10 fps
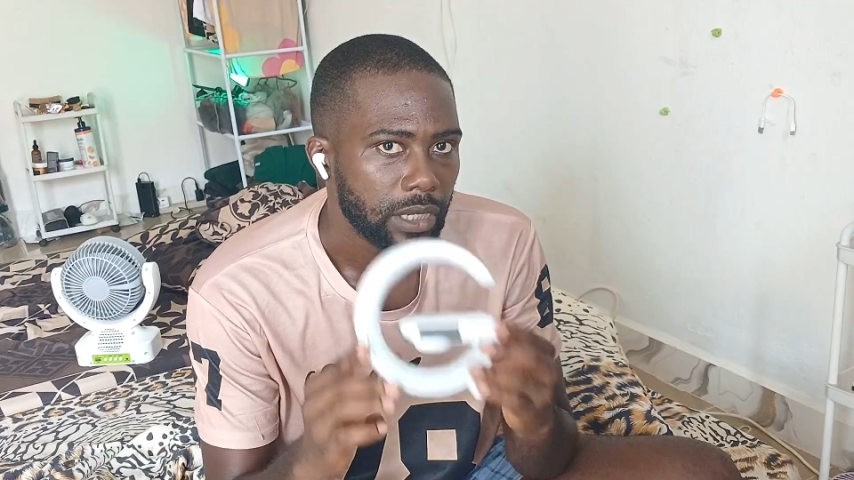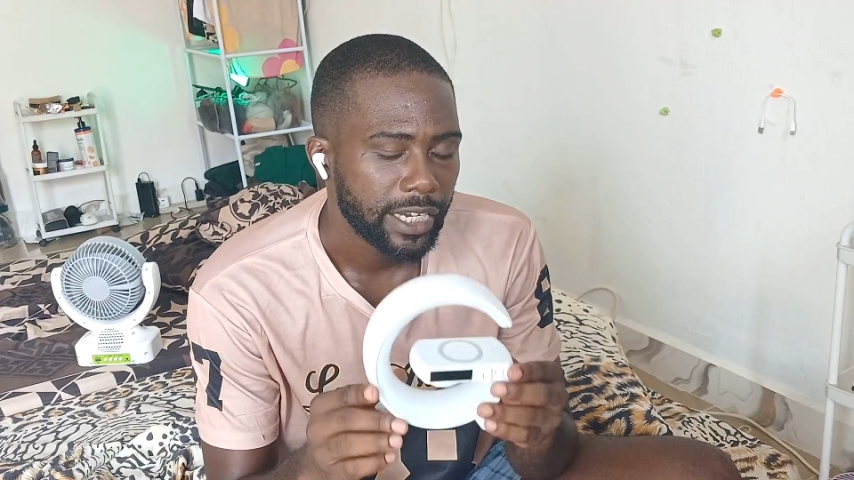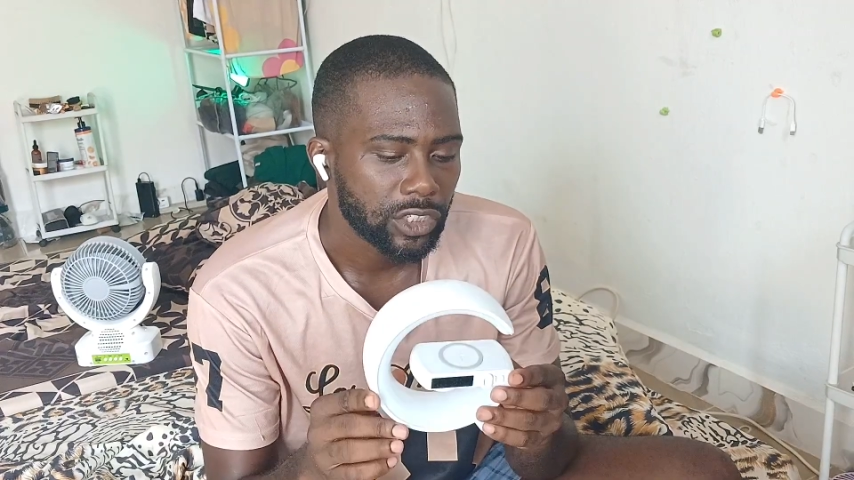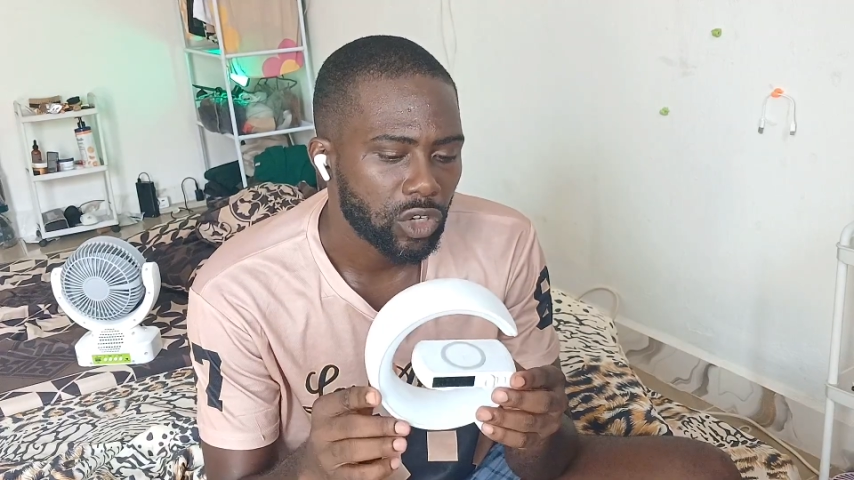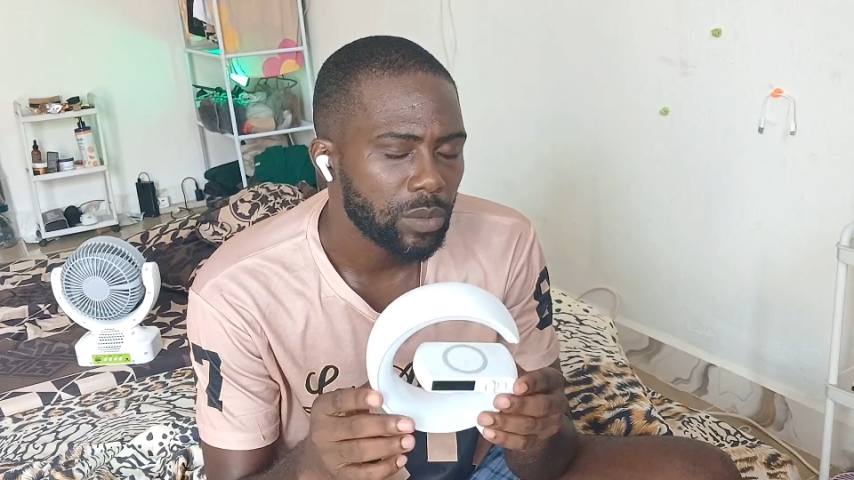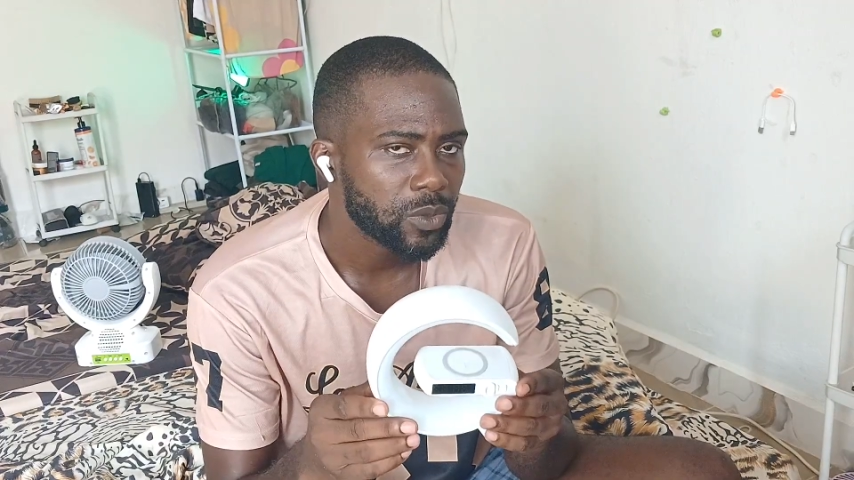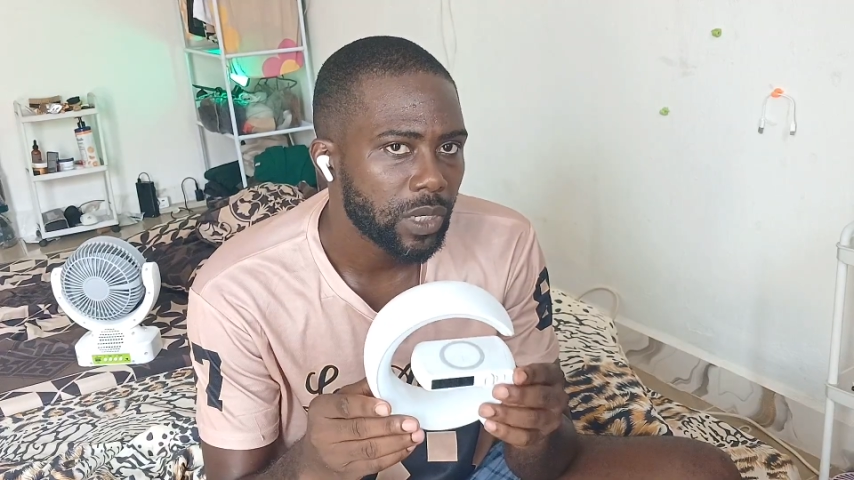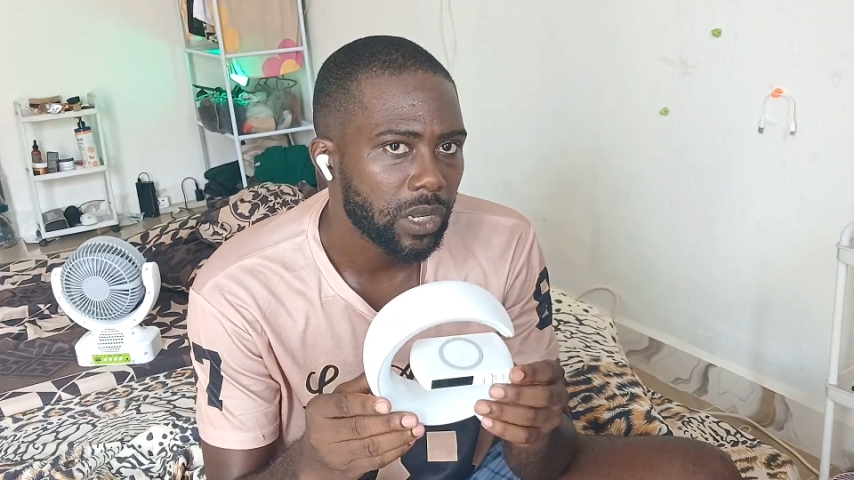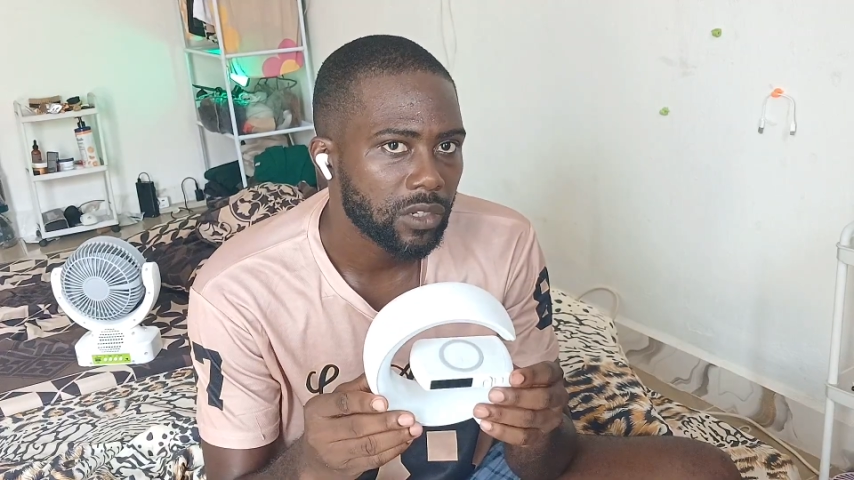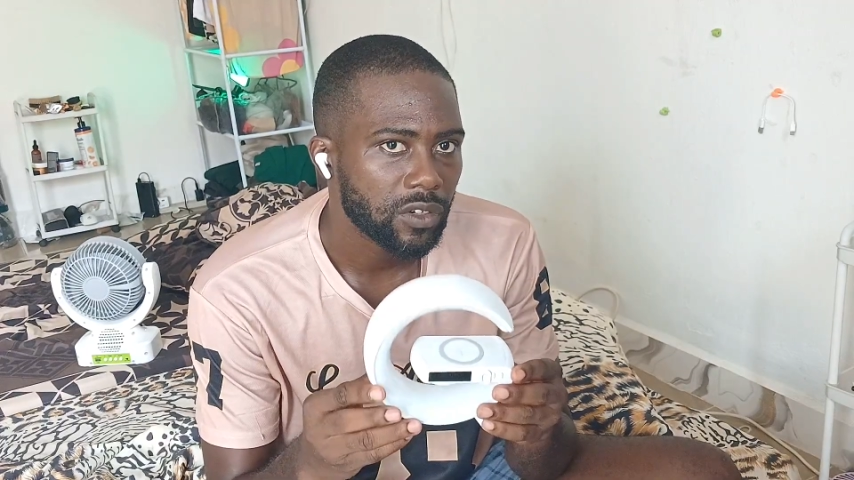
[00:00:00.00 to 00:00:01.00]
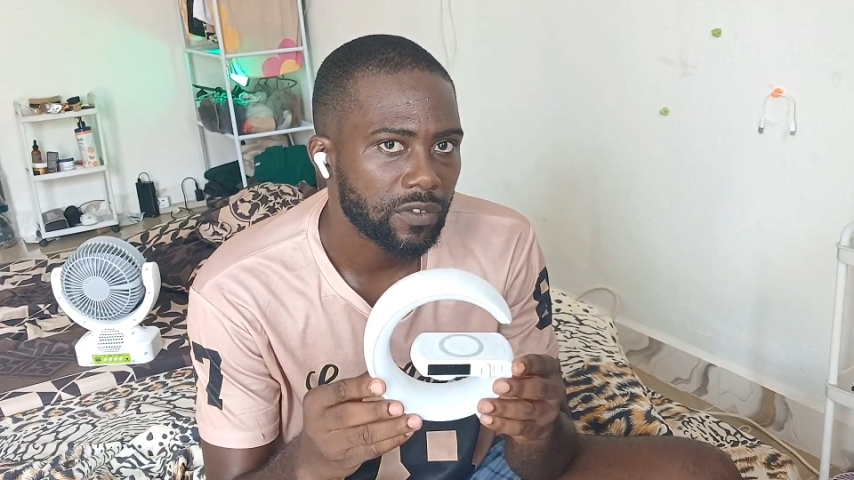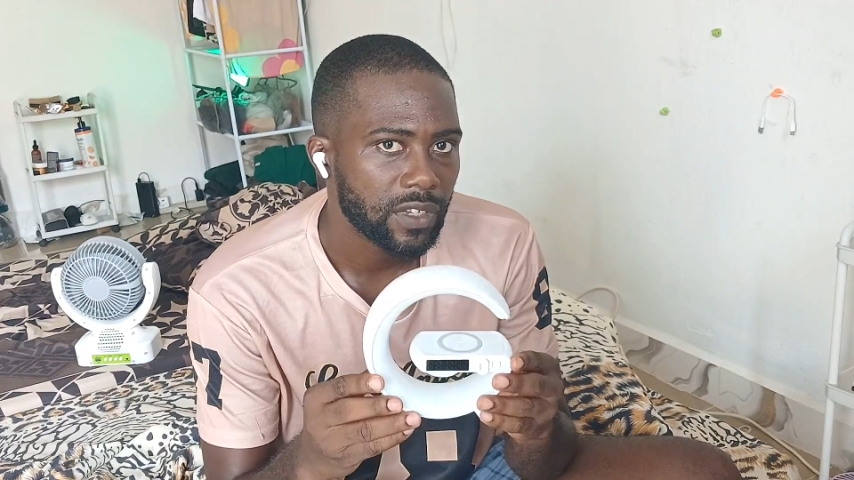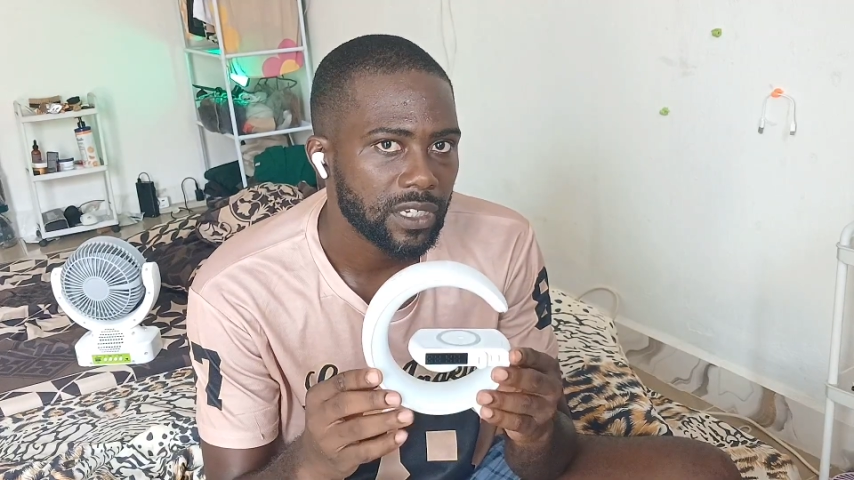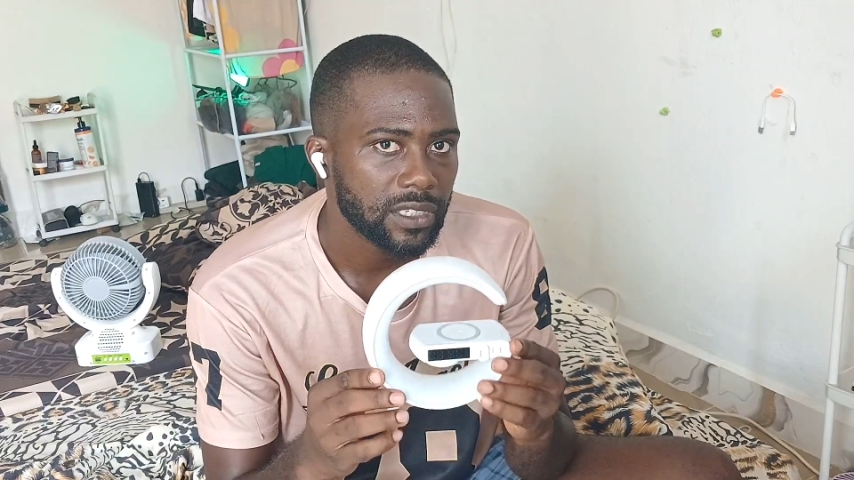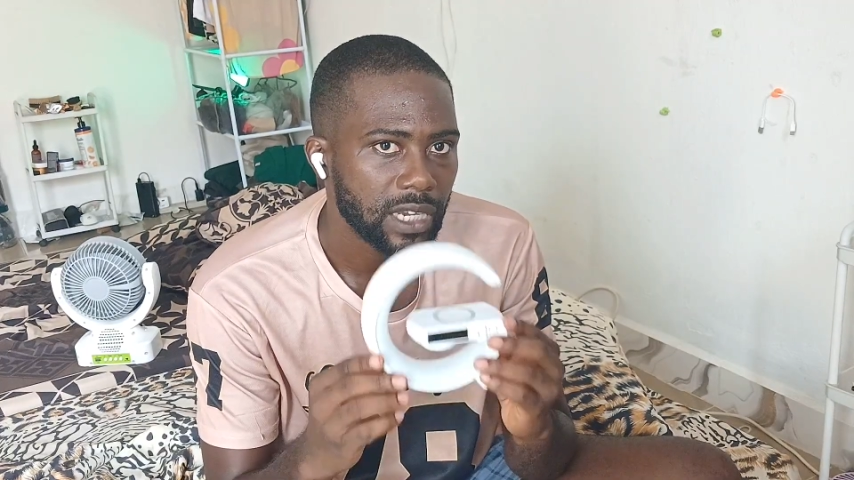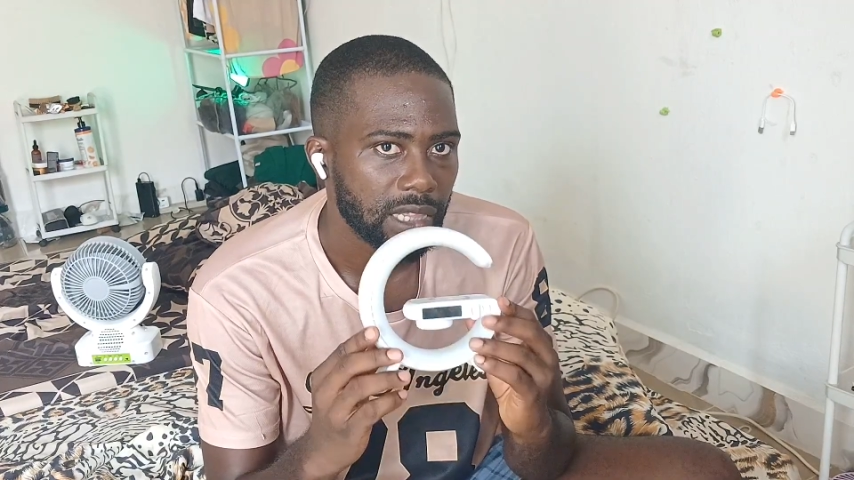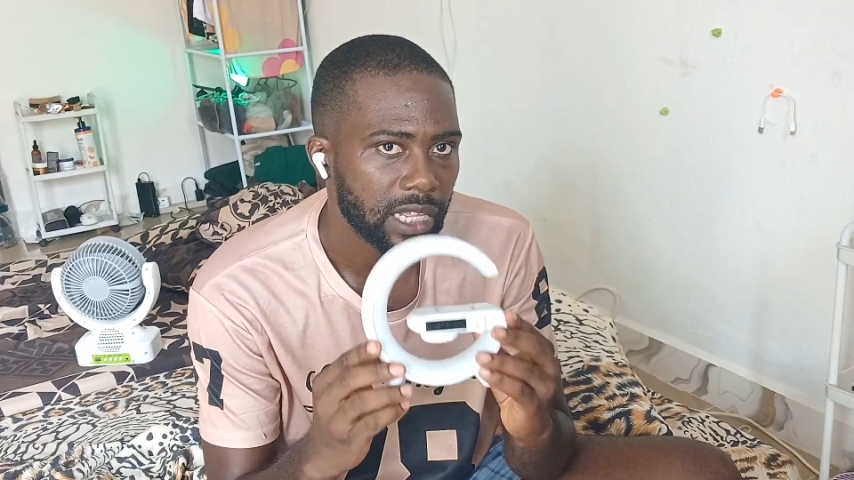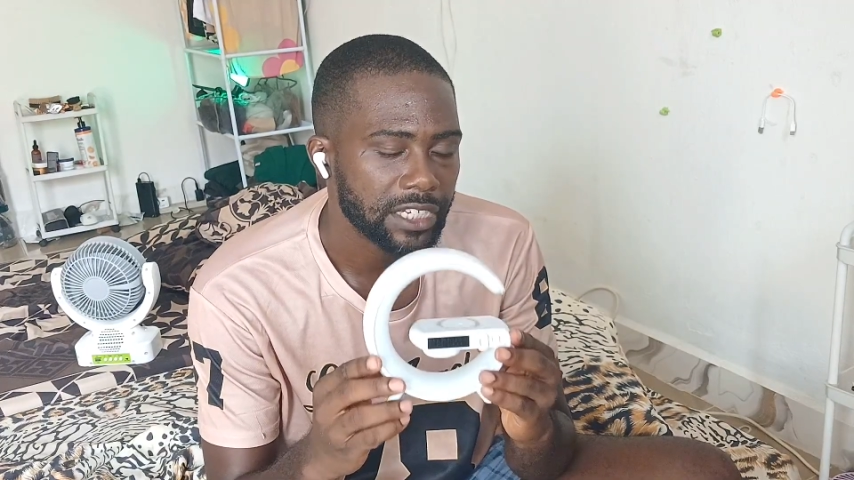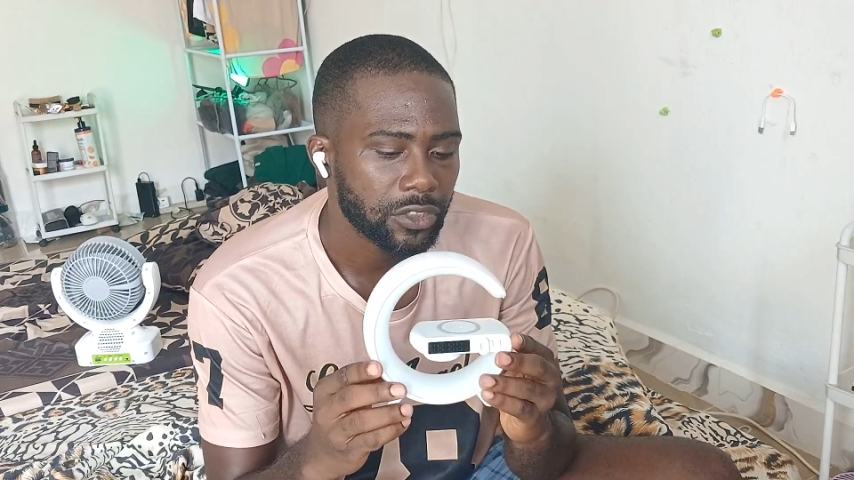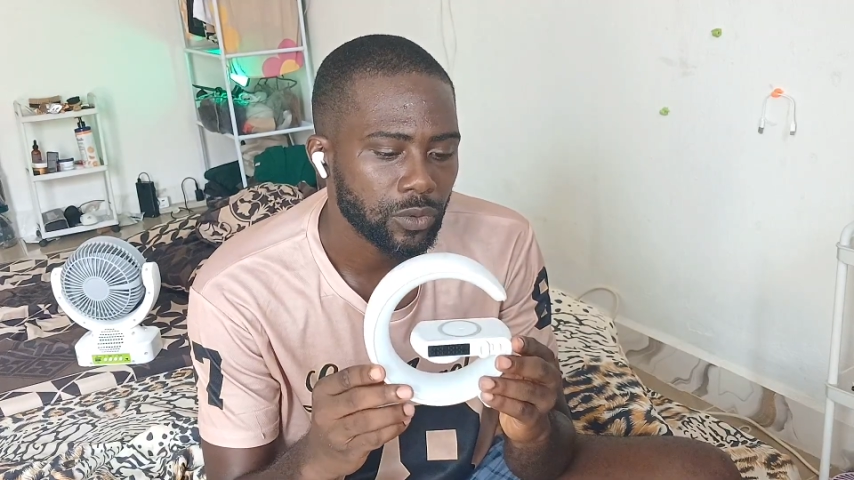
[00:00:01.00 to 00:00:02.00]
It comes with lots of things attached